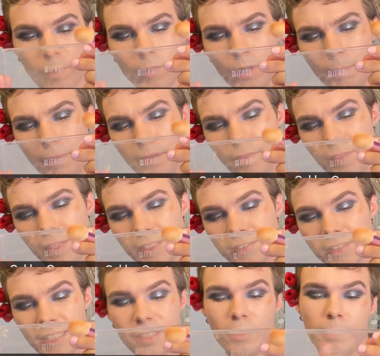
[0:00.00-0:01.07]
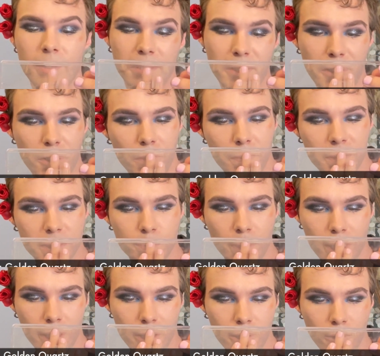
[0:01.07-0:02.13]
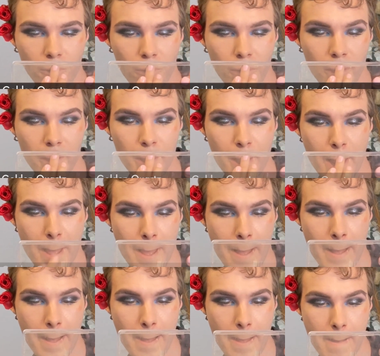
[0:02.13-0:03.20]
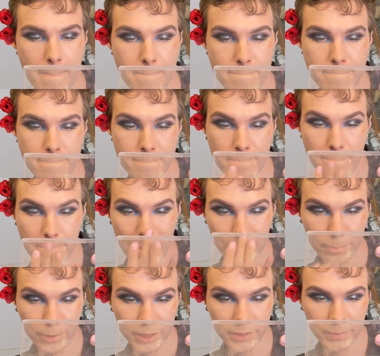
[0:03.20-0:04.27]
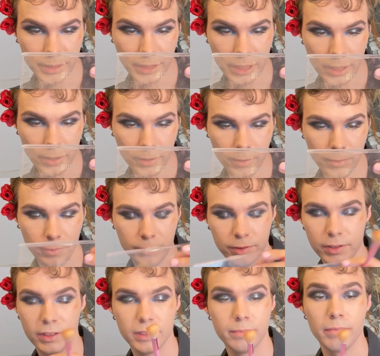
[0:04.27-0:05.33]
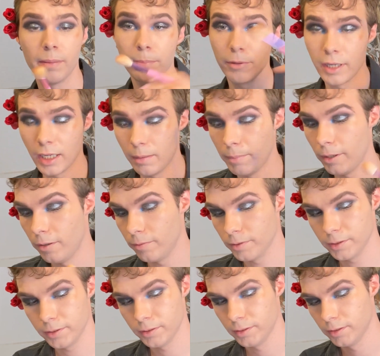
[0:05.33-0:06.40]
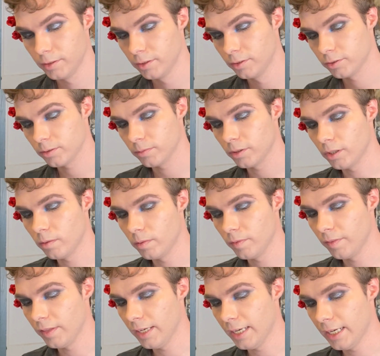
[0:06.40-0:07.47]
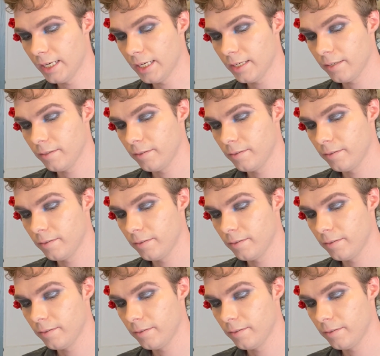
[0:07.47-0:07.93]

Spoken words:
I want to put this like on my Cupid's bow, my bridge of my nose, my brow bone. So I'm going with that.